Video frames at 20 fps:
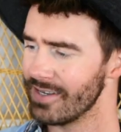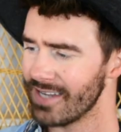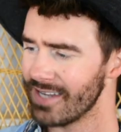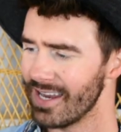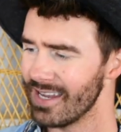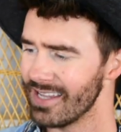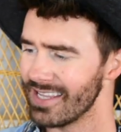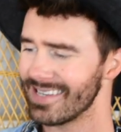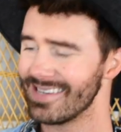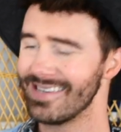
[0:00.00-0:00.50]

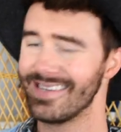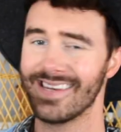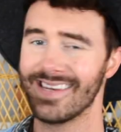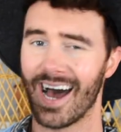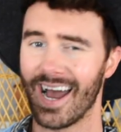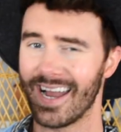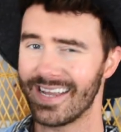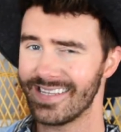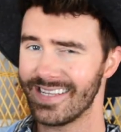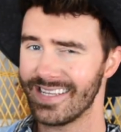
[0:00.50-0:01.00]
kind of like
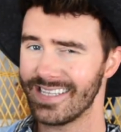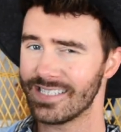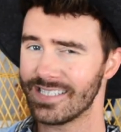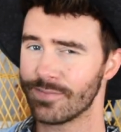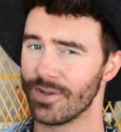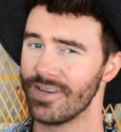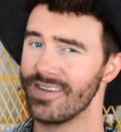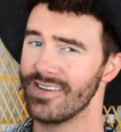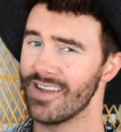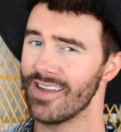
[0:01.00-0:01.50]
nineties,
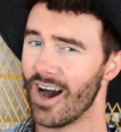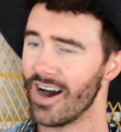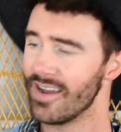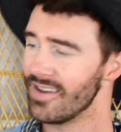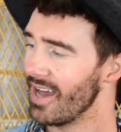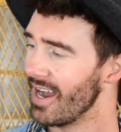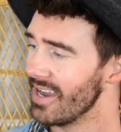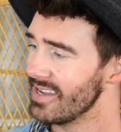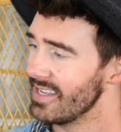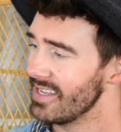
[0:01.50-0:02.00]
but not
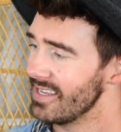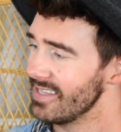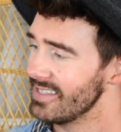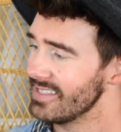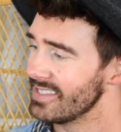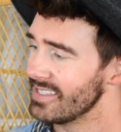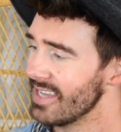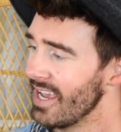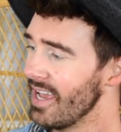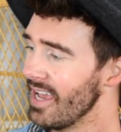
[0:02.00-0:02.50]

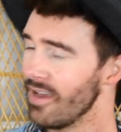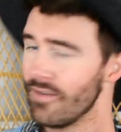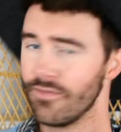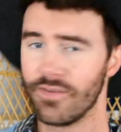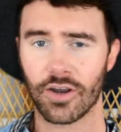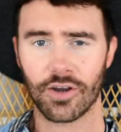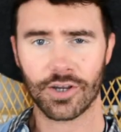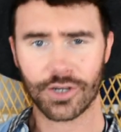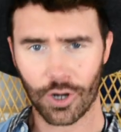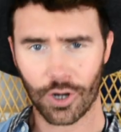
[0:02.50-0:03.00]
nineties,
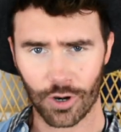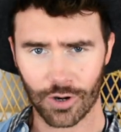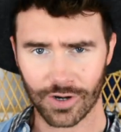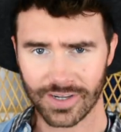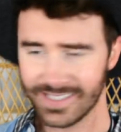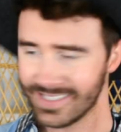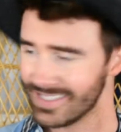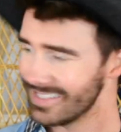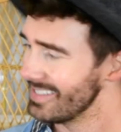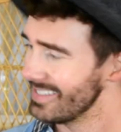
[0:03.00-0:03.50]
very
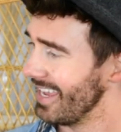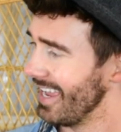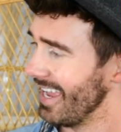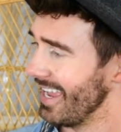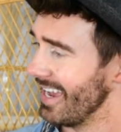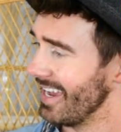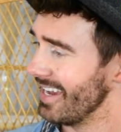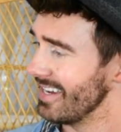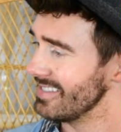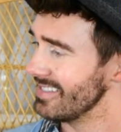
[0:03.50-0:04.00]
current.
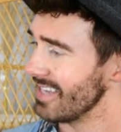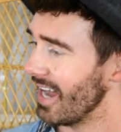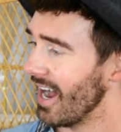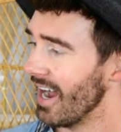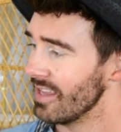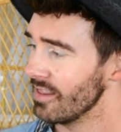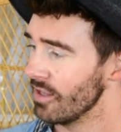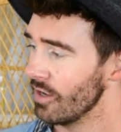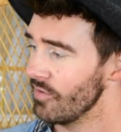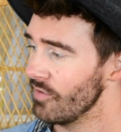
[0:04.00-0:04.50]
And
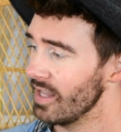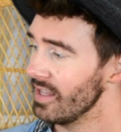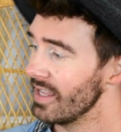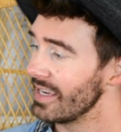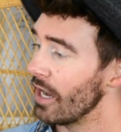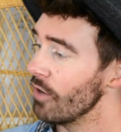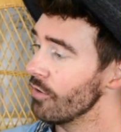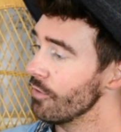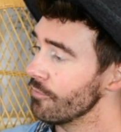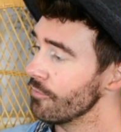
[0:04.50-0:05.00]
I love that. I
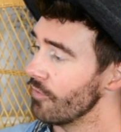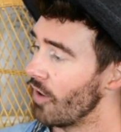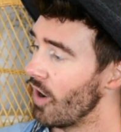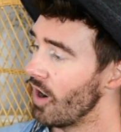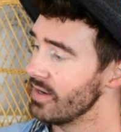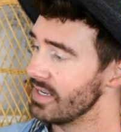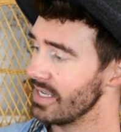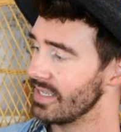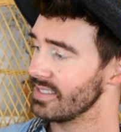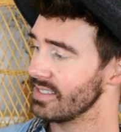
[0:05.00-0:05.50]
like how the
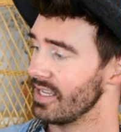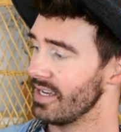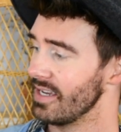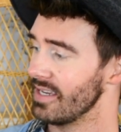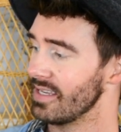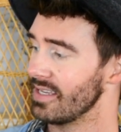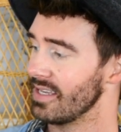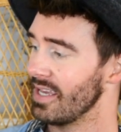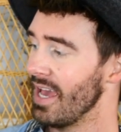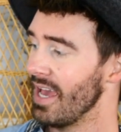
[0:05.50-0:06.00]
font is
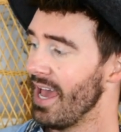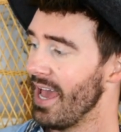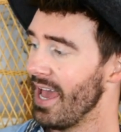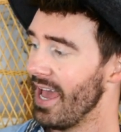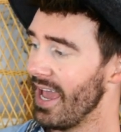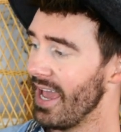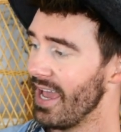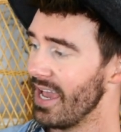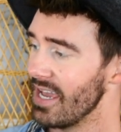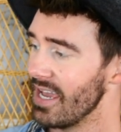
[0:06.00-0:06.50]
like
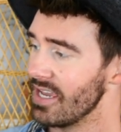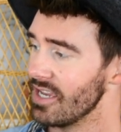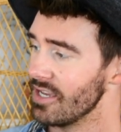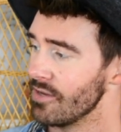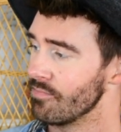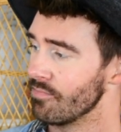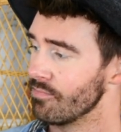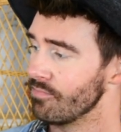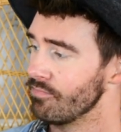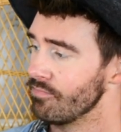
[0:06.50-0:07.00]

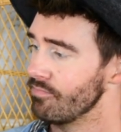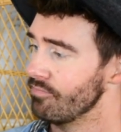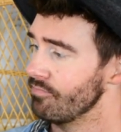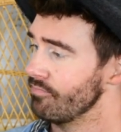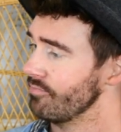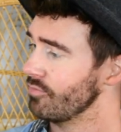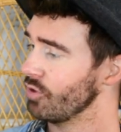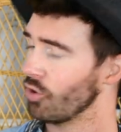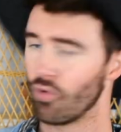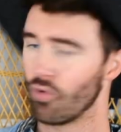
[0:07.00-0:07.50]
a
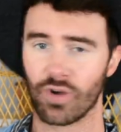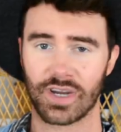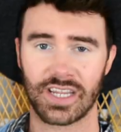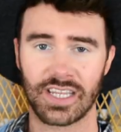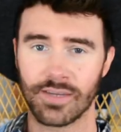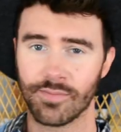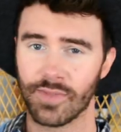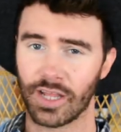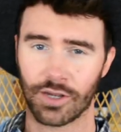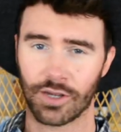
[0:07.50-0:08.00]

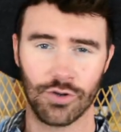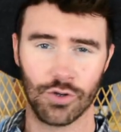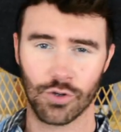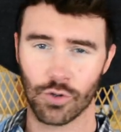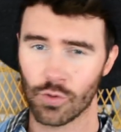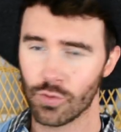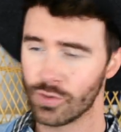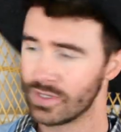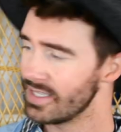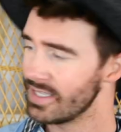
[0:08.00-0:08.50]
cream, like
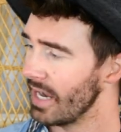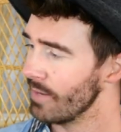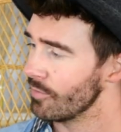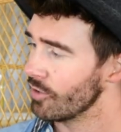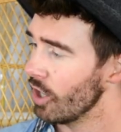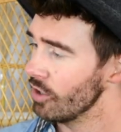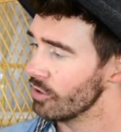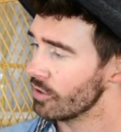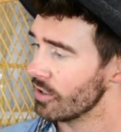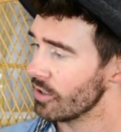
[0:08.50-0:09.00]
nude type
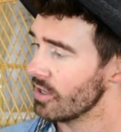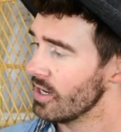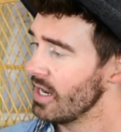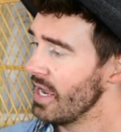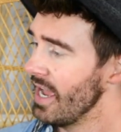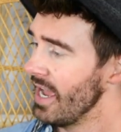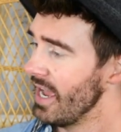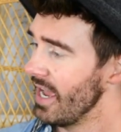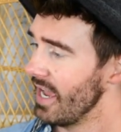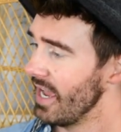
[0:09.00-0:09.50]
color.
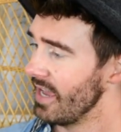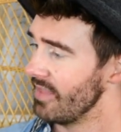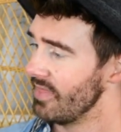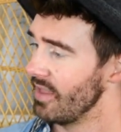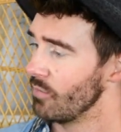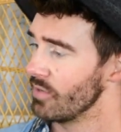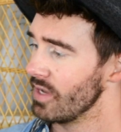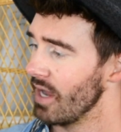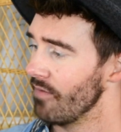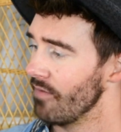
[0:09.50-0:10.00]
And
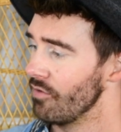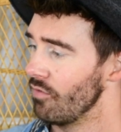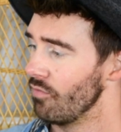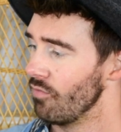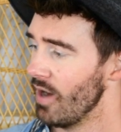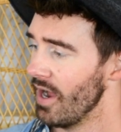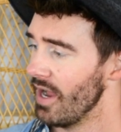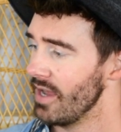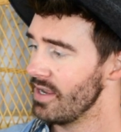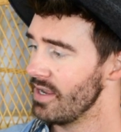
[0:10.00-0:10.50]
then we have the
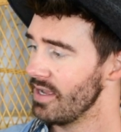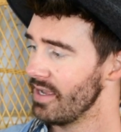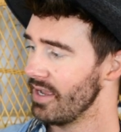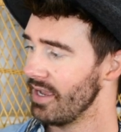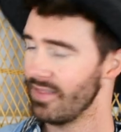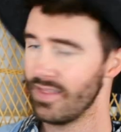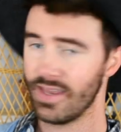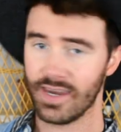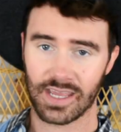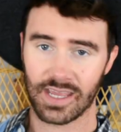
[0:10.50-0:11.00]
red
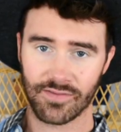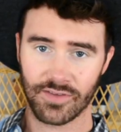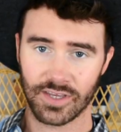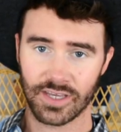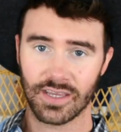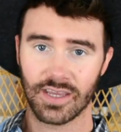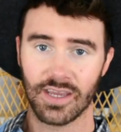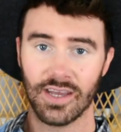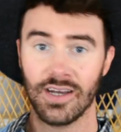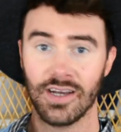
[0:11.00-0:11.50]
and the navy.